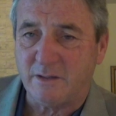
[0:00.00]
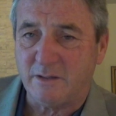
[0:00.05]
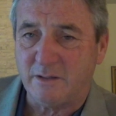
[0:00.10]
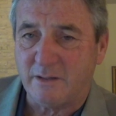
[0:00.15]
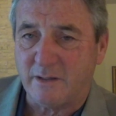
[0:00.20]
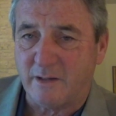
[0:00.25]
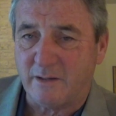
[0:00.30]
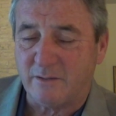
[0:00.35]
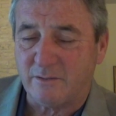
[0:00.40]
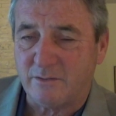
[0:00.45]
the
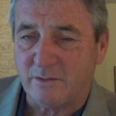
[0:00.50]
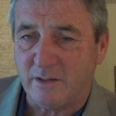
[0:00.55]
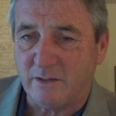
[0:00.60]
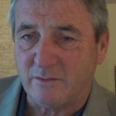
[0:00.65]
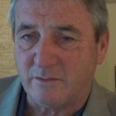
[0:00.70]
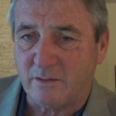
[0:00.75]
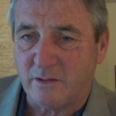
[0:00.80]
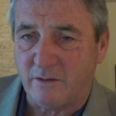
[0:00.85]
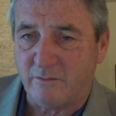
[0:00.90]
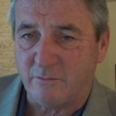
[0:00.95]
United
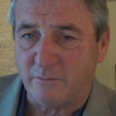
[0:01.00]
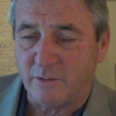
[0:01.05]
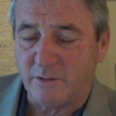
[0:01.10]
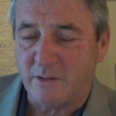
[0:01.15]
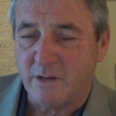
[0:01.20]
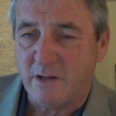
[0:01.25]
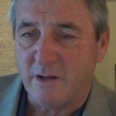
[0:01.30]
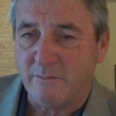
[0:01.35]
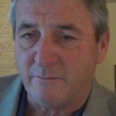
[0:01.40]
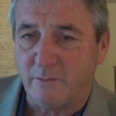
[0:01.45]
States
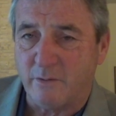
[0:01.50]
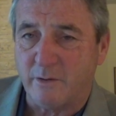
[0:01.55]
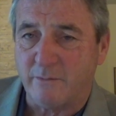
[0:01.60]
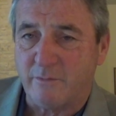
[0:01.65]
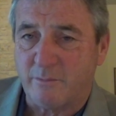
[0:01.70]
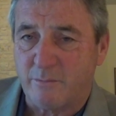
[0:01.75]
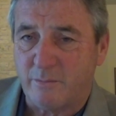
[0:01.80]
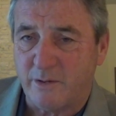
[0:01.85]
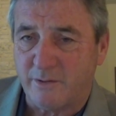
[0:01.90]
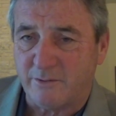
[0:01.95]
government voting
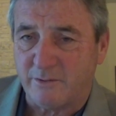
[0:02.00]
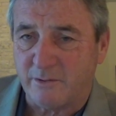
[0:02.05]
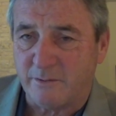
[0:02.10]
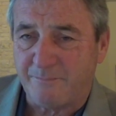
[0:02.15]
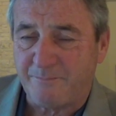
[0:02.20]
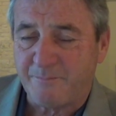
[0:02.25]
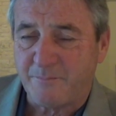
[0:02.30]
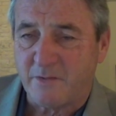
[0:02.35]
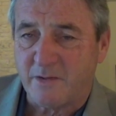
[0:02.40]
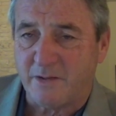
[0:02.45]
for
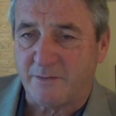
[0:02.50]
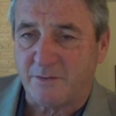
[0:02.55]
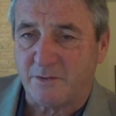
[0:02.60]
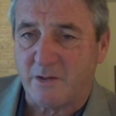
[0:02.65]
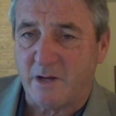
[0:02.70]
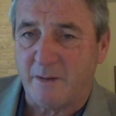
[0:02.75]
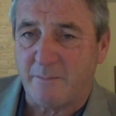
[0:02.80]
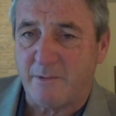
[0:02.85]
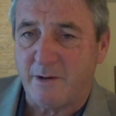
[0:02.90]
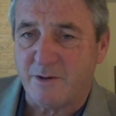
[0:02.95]
president. That's a
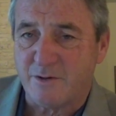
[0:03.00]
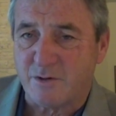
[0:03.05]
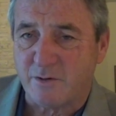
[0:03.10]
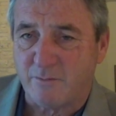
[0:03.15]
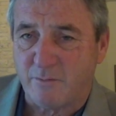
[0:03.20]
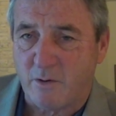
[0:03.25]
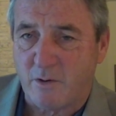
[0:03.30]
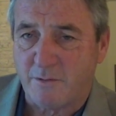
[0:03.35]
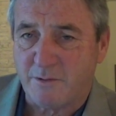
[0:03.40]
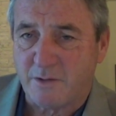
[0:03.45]
combination
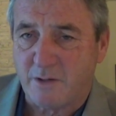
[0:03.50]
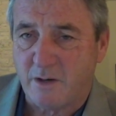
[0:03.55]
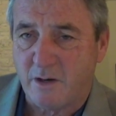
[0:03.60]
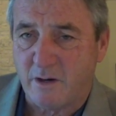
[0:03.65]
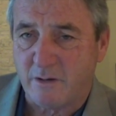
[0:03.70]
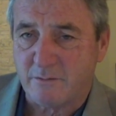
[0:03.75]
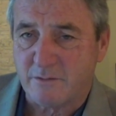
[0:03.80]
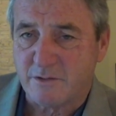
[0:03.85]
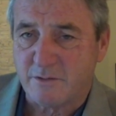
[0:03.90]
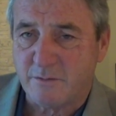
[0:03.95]
of all the
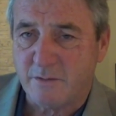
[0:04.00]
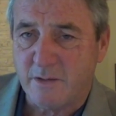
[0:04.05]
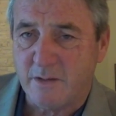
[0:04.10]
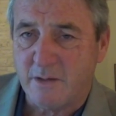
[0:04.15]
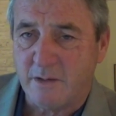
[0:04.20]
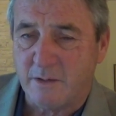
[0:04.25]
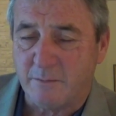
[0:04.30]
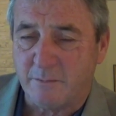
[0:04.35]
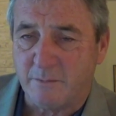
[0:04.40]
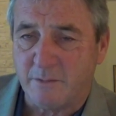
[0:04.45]
congressmen
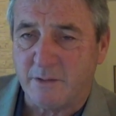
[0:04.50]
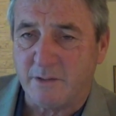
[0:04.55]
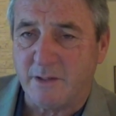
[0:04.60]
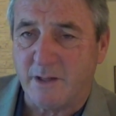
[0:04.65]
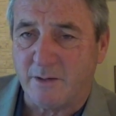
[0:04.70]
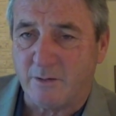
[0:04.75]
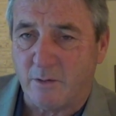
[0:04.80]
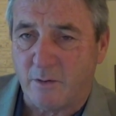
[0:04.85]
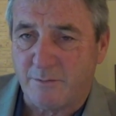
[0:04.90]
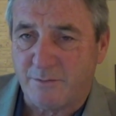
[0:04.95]

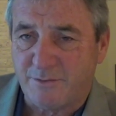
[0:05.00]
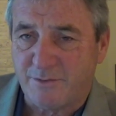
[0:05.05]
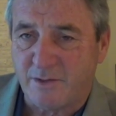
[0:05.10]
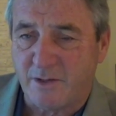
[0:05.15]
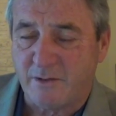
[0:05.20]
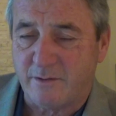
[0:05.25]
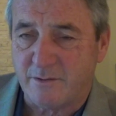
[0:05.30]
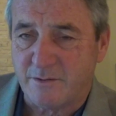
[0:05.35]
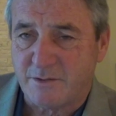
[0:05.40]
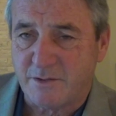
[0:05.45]
and all the
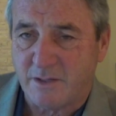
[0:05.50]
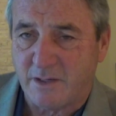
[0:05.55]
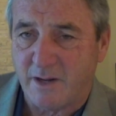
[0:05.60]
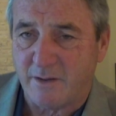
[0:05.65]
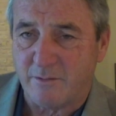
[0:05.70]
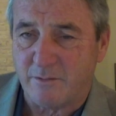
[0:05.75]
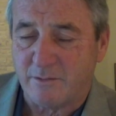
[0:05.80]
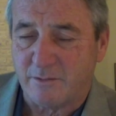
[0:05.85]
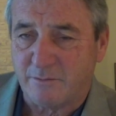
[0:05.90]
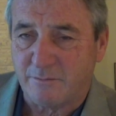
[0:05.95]
senators
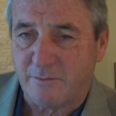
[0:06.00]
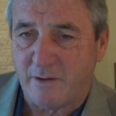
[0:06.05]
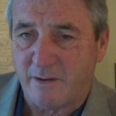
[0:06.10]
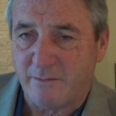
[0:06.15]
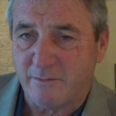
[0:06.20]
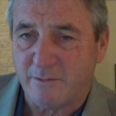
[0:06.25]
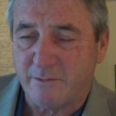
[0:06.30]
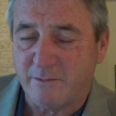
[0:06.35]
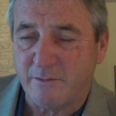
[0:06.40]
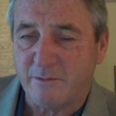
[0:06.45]
together. It's
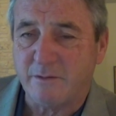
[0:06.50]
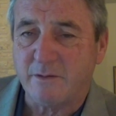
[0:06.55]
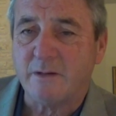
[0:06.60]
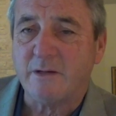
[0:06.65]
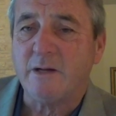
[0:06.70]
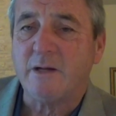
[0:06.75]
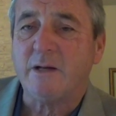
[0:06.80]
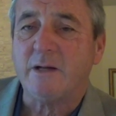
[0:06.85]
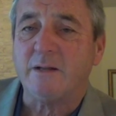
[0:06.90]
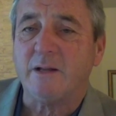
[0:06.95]

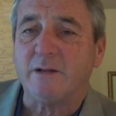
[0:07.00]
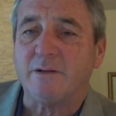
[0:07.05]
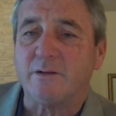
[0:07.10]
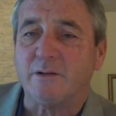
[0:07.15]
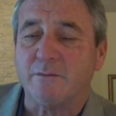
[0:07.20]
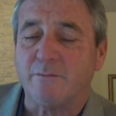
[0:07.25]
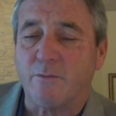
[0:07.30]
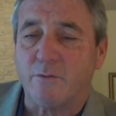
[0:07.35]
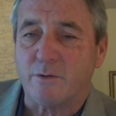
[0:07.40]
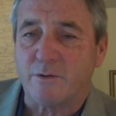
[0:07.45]

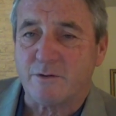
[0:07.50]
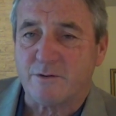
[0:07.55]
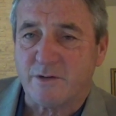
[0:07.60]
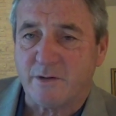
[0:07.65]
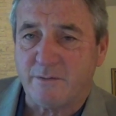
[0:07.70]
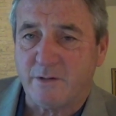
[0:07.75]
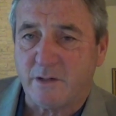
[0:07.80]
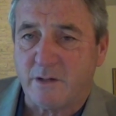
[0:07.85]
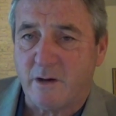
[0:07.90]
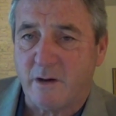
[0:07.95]

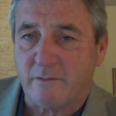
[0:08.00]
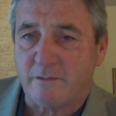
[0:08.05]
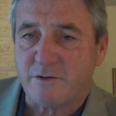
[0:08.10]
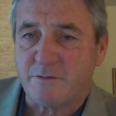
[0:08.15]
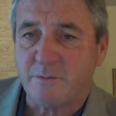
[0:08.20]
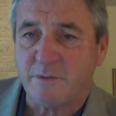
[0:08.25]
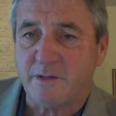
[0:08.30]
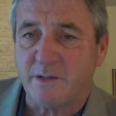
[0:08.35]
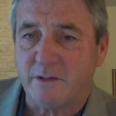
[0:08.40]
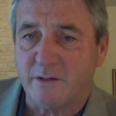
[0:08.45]
470
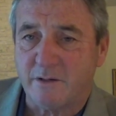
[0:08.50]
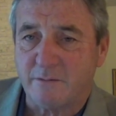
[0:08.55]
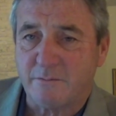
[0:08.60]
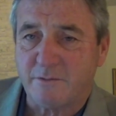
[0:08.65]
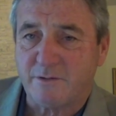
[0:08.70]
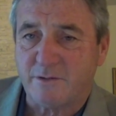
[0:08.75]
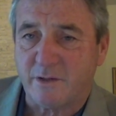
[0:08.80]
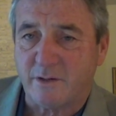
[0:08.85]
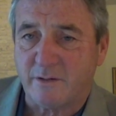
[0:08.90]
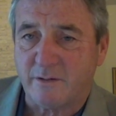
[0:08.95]
congressmen and 100
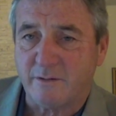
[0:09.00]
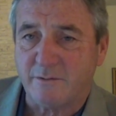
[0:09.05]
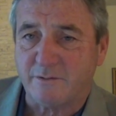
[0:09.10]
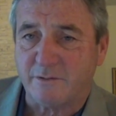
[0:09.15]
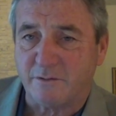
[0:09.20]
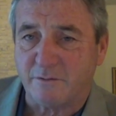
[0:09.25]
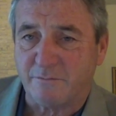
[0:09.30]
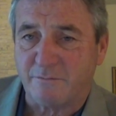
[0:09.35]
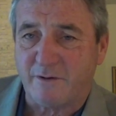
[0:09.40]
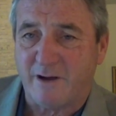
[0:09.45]
senators.
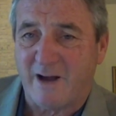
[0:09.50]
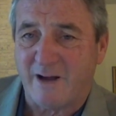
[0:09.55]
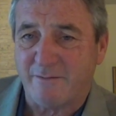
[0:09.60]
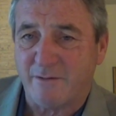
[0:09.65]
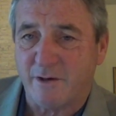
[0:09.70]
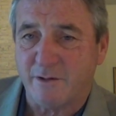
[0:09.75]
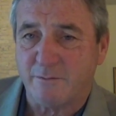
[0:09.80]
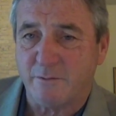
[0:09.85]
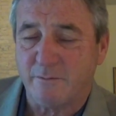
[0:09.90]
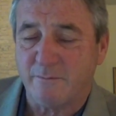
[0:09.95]
It's
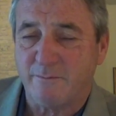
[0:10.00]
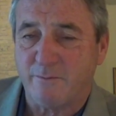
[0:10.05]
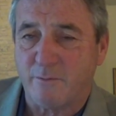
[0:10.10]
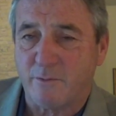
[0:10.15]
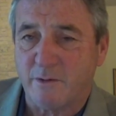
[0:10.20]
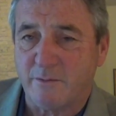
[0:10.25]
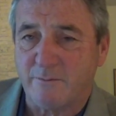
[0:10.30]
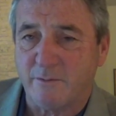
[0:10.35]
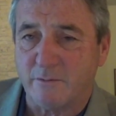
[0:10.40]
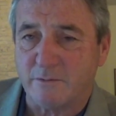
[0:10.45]

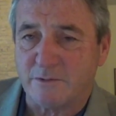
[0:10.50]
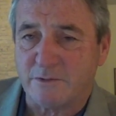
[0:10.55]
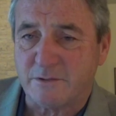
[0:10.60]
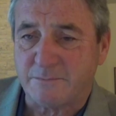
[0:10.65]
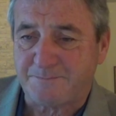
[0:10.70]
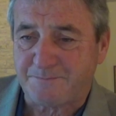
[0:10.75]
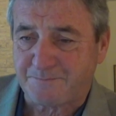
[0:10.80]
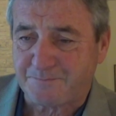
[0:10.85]
540 votes.